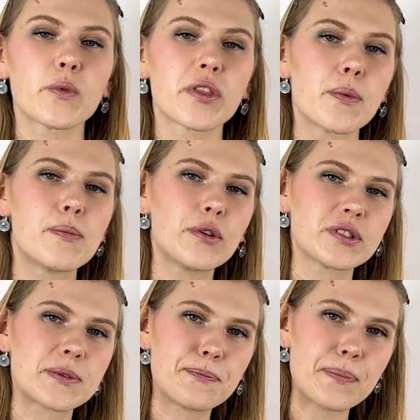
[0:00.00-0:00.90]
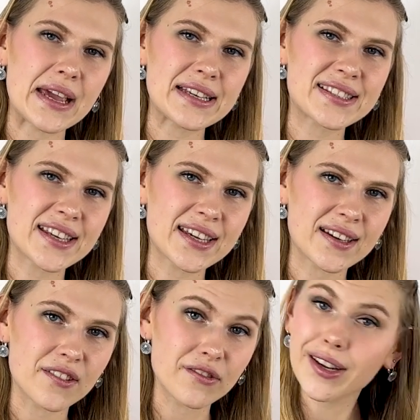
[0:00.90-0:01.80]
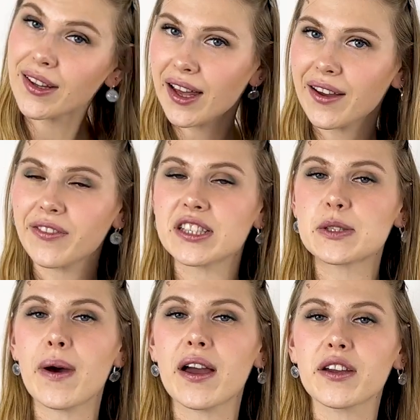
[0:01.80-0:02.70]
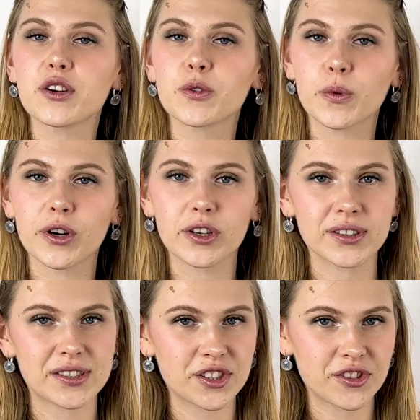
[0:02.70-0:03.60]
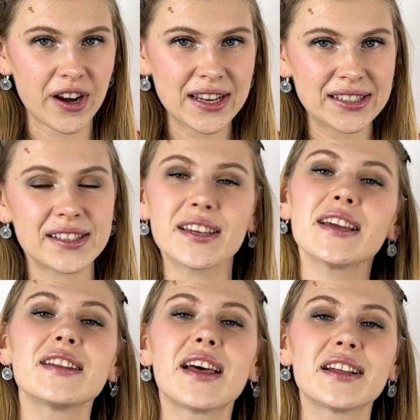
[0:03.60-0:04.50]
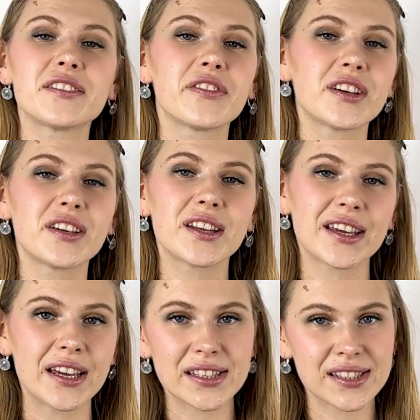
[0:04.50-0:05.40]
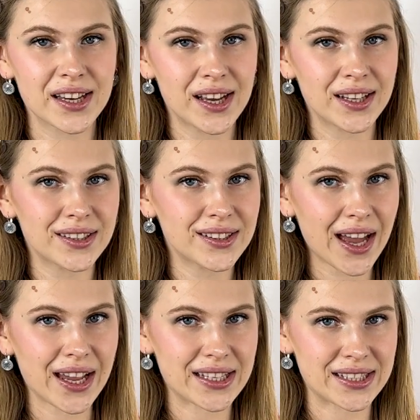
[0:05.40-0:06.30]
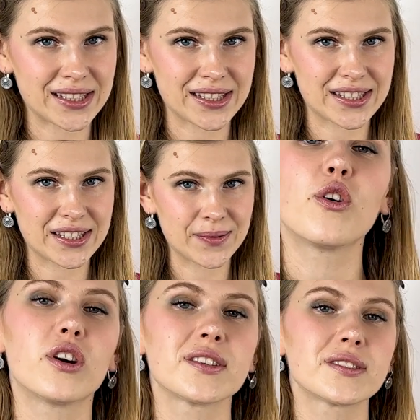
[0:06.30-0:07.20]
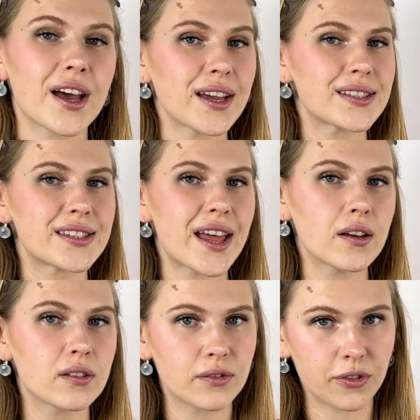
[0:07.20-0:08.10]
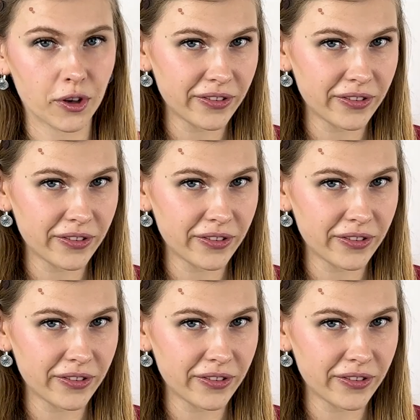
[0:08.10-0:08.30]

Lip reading: with the most basic, real-life inspired word straight in Latvian is Tysons, or taisna for